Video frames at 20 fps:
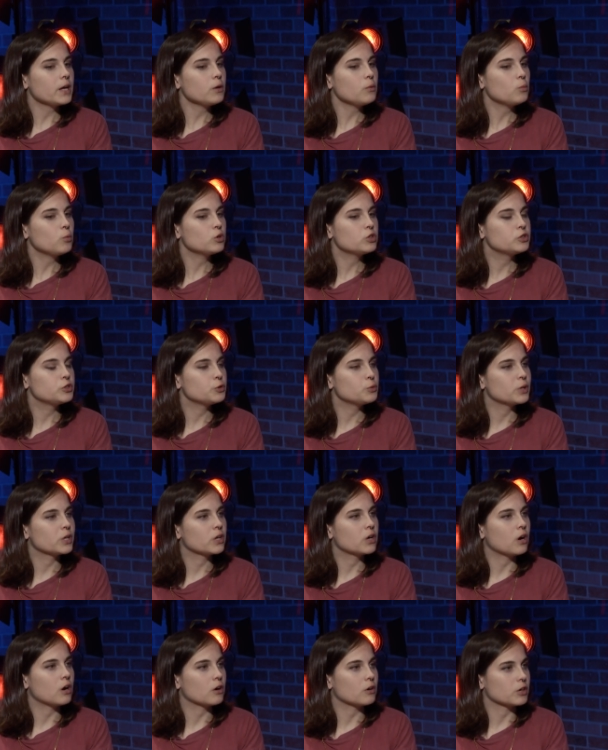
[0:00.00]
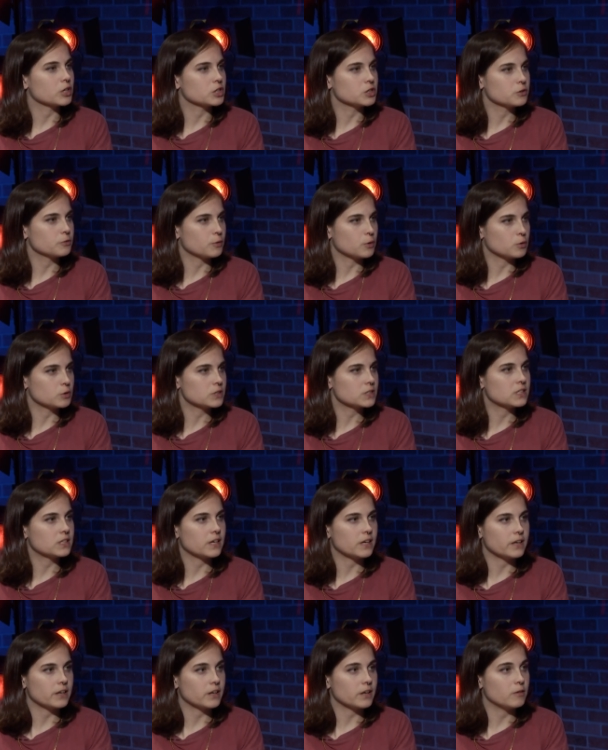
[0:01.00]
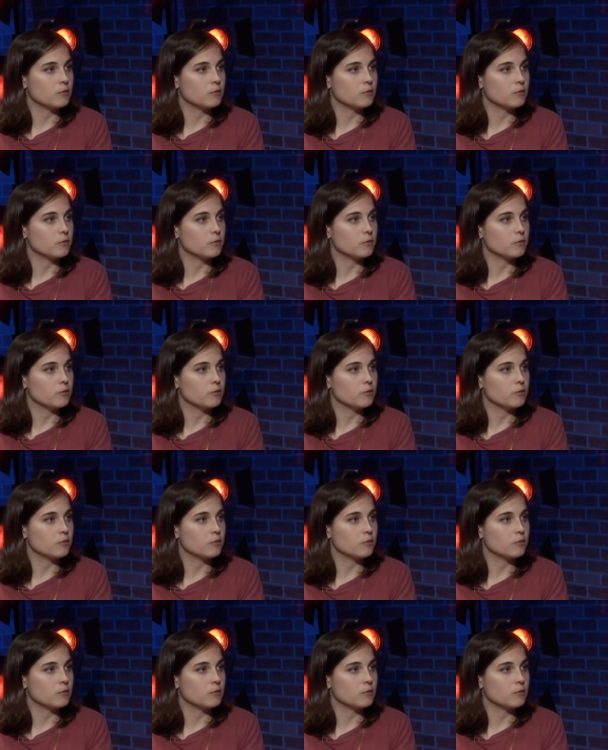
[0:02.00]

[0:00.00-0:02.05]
would you encourage folks to get